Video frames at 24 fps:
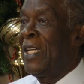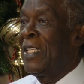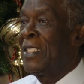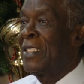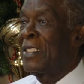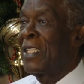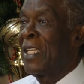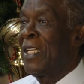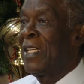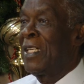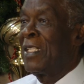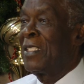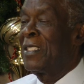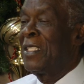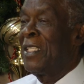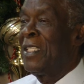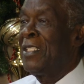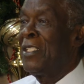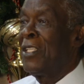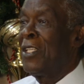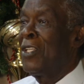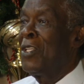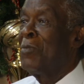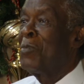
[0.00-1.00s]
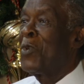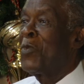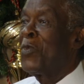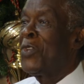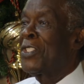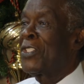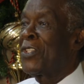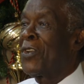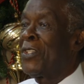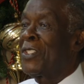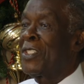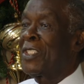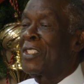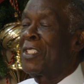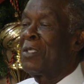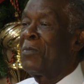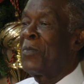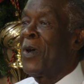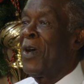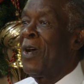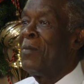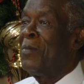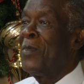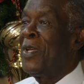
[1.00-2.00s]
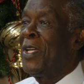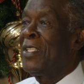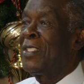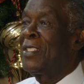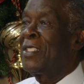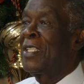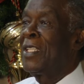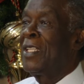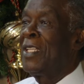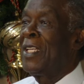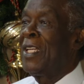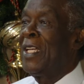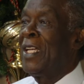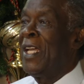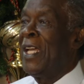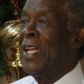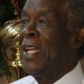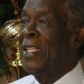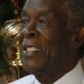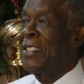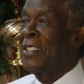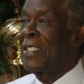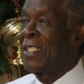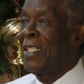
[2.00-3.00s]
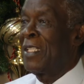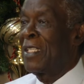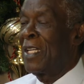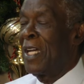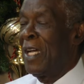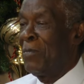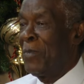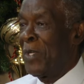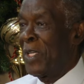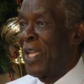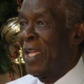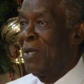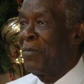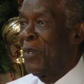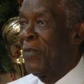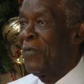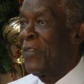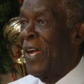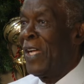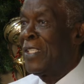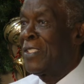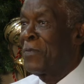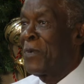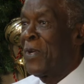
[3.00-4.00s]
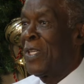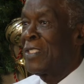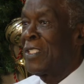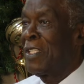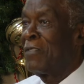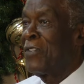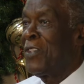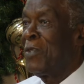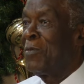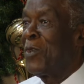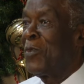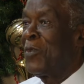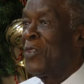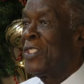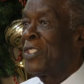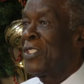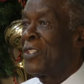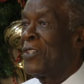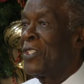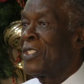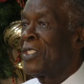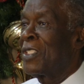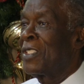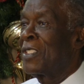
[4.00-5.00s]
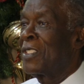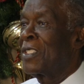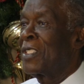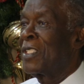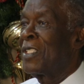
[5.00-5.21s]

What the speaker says: As in the human resources department, as I became a vice president of human resources.